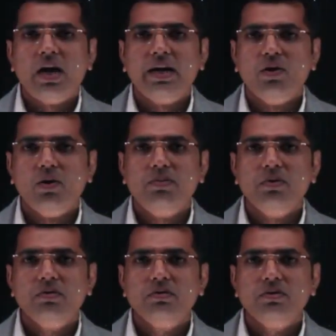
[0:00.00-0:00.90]
I
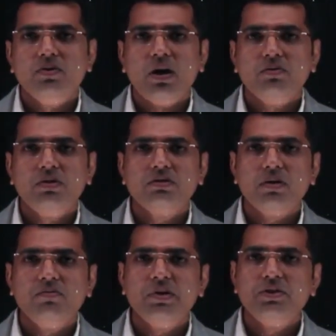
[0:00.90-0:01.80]
hope you have the
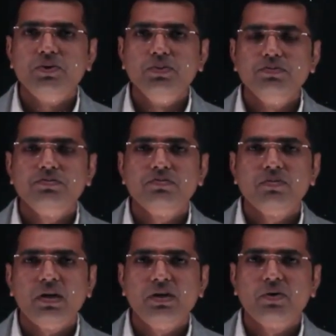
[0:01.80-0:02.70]
sum with you
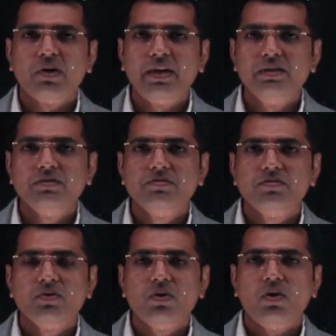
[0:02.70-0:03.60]
in your hand,
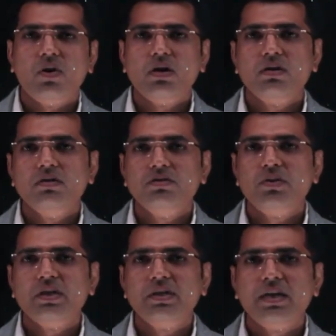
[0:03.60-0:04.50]
or
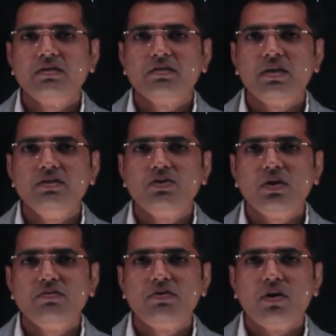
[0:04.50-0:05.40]
you can take a
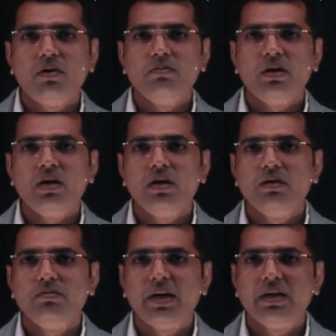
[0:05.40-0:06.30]
screenshot from
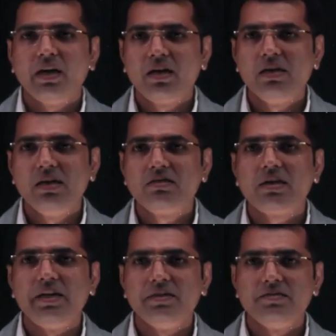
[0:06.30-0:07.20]
my earlier
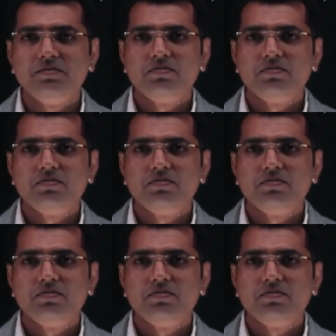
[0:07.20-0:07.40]
slide.